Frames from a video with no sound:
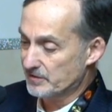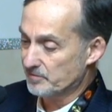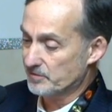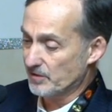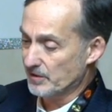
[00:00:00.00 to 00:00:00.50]

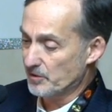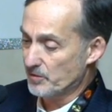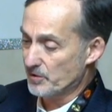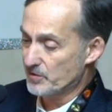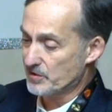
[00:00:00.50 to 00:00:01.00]
certainly
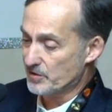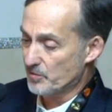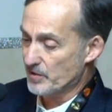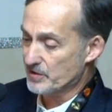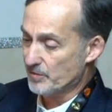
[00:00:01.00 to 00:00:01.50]
reduces the
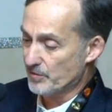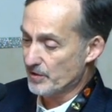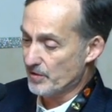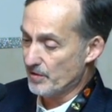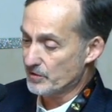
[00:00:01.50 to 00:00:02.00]
risk of
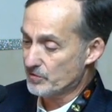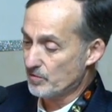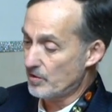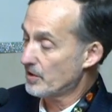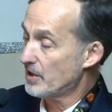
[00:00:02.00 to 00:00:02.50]
recurrent
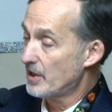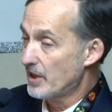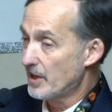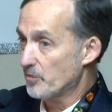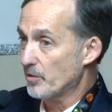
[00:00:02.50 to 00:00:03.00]
stroke.
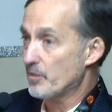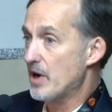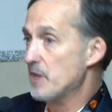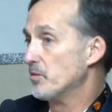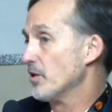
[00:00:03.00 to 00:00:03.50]
And we
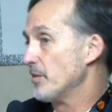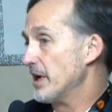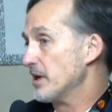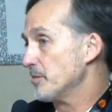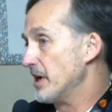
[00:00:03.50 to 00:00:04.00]
want more
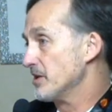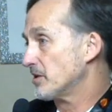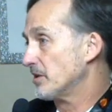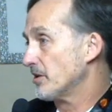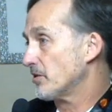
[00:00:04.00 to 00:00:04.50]
randomized
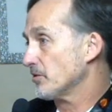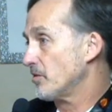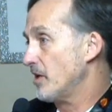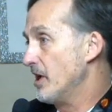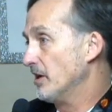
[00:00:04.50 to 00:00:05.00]
clinical
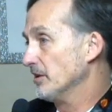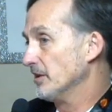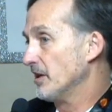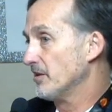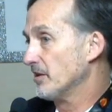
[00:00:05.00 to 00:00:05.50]
trial, and
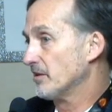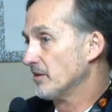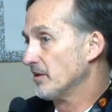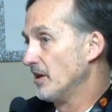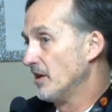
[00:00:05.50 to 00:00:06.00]
I think
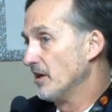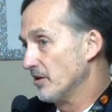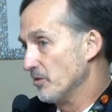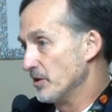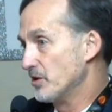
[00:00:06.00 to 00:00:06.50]

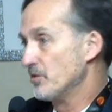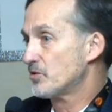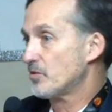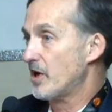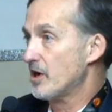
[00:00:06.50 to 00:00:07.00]
the reduced
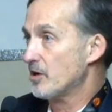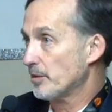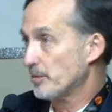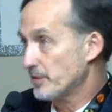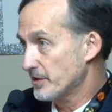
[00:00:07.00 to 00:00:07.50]
trial will
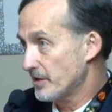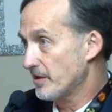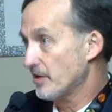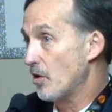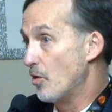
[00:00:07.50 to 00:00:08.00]
be
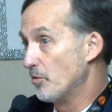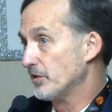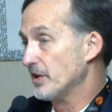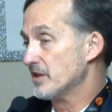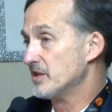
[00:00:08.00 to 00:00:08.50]
presented
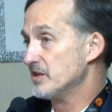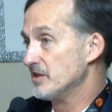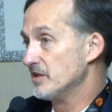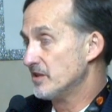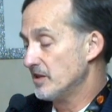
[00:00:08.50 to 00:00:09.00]
hopefully at
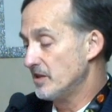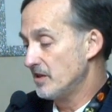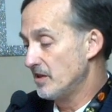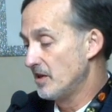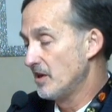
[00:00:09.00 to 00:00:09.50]

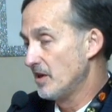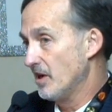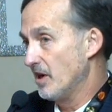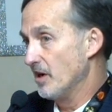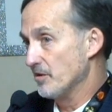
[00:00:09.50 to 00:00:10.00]
TCT.
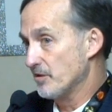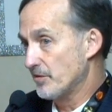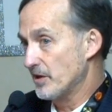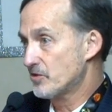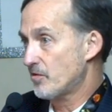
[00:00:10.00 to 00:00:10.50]
The
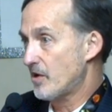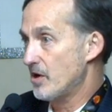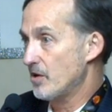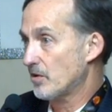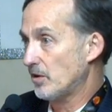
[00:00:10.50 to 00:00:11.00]
French
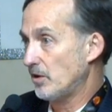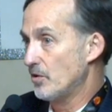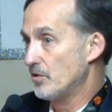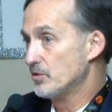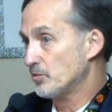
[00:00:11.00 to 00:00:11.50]
trial
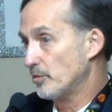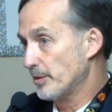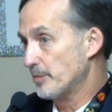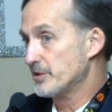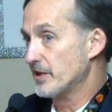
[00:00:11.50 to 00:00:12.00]
close will
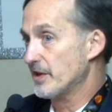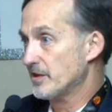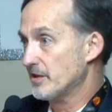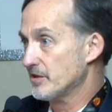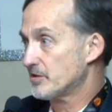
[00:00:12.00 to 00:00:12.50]
be
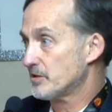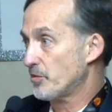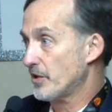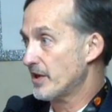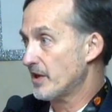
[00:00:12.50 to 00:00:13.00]
presented this
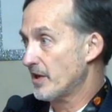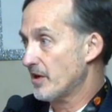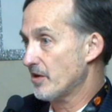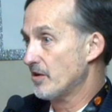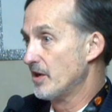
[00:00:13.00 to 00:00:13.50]
spring at
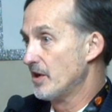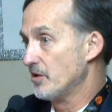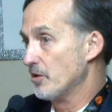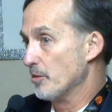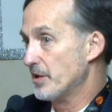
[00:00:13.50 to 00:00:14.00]
a
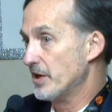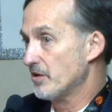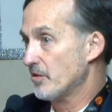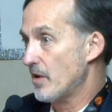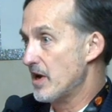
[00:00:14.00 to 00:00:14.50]
European
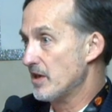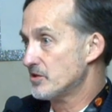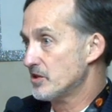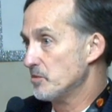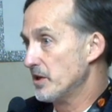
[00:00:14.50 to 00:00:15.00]

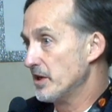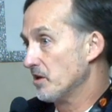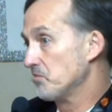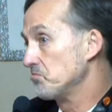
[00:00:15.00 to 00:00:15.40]
neurology meeting.